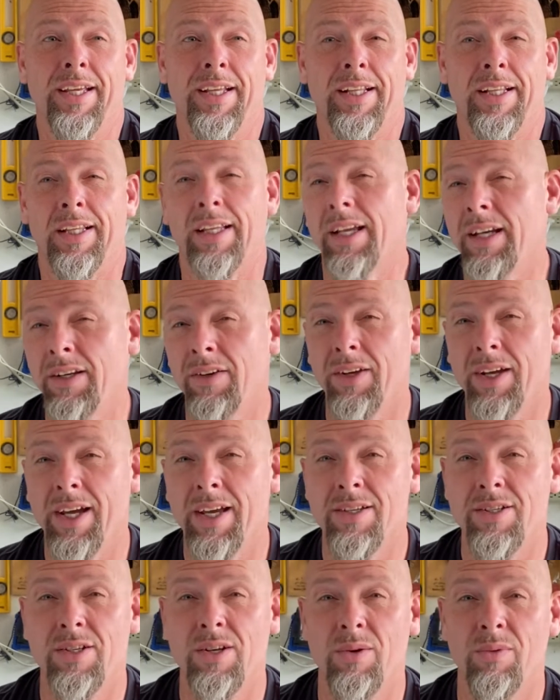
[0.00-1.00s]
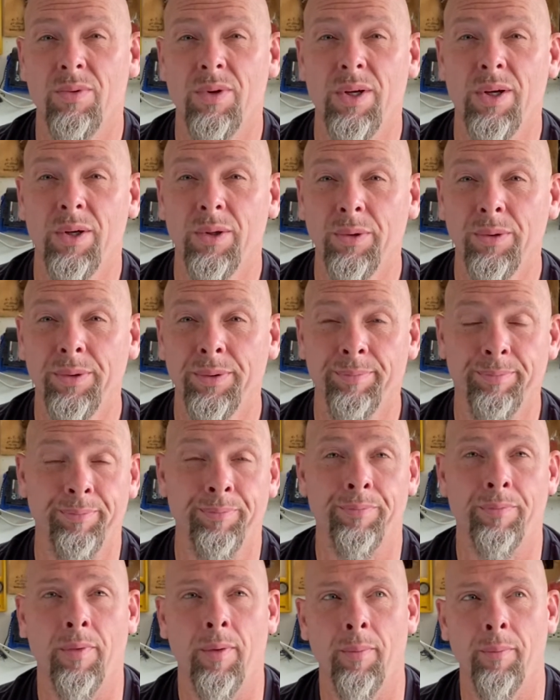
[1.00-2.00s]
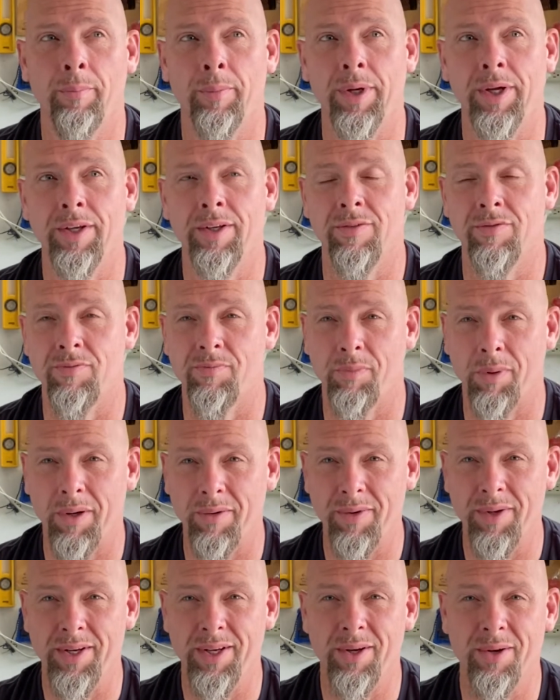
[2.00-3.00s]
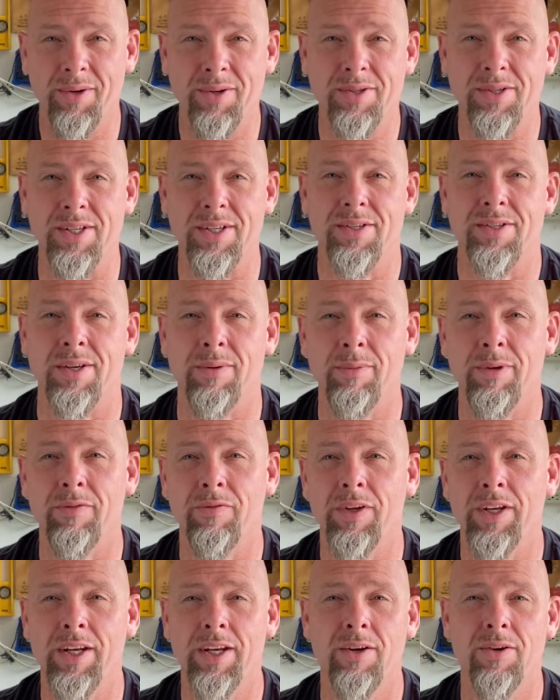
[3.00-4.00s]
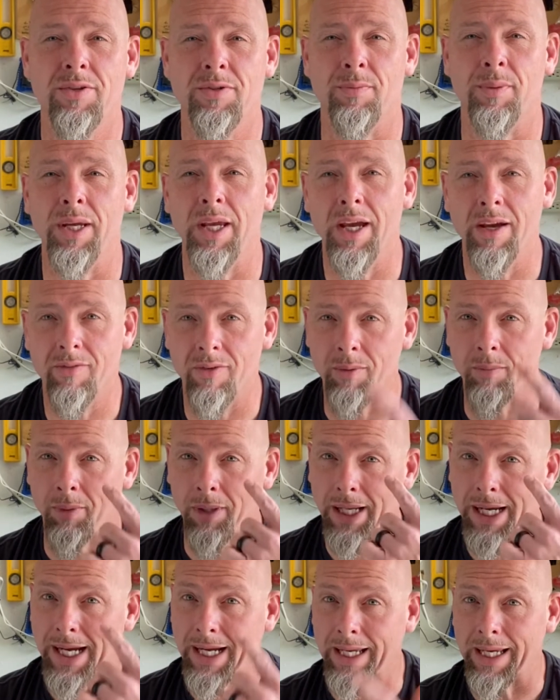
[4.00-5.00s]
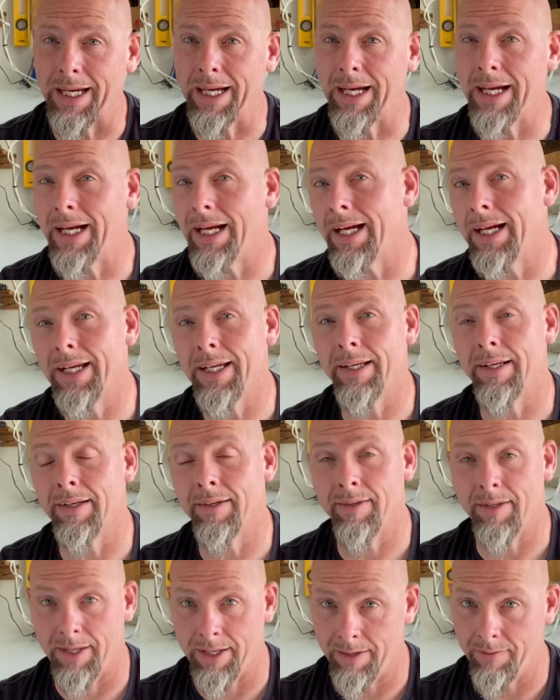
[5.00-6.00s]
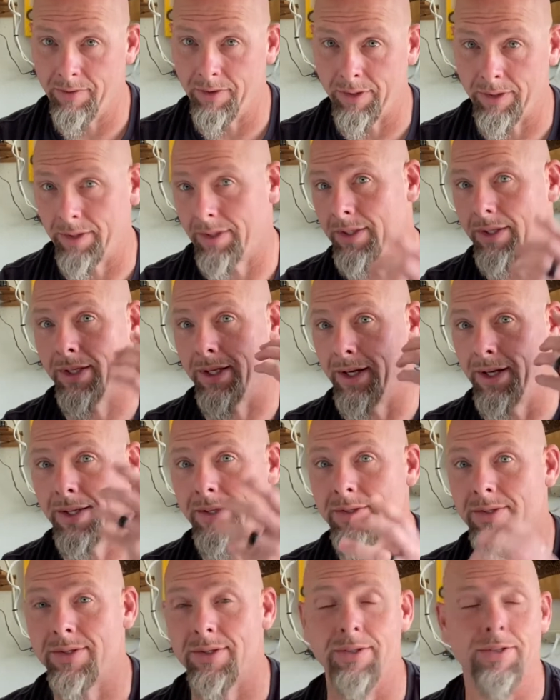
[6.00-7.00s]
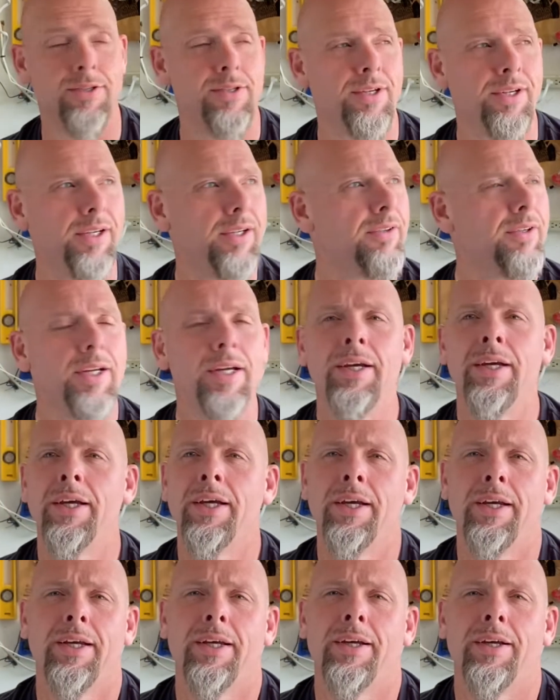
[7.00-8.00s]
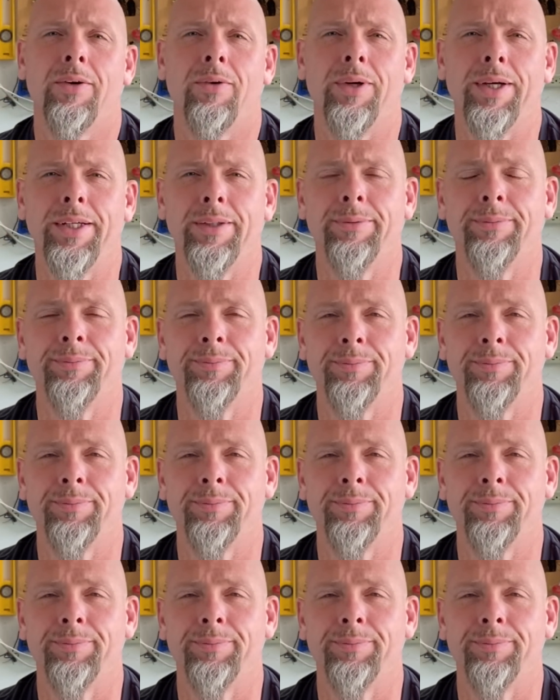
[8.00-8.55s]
a lot of you guys don't know, but you've probably noticed in some of the videos me having a black eye and having cuts and stuff. Well,